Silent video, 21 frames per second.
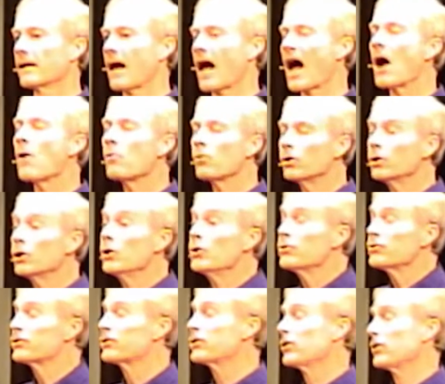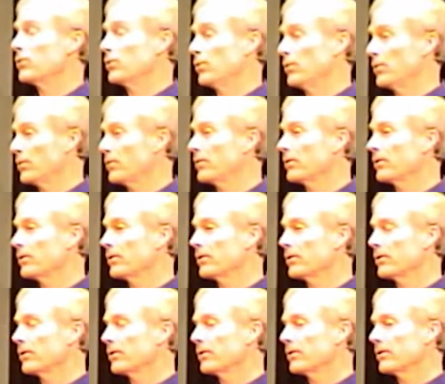I will lose you
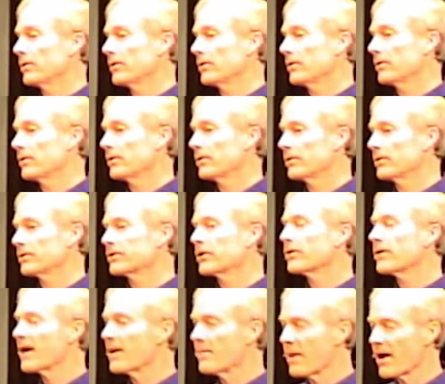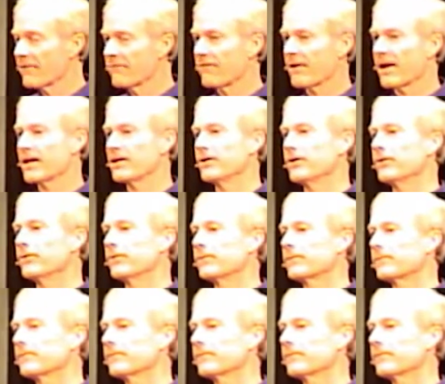so they might find you.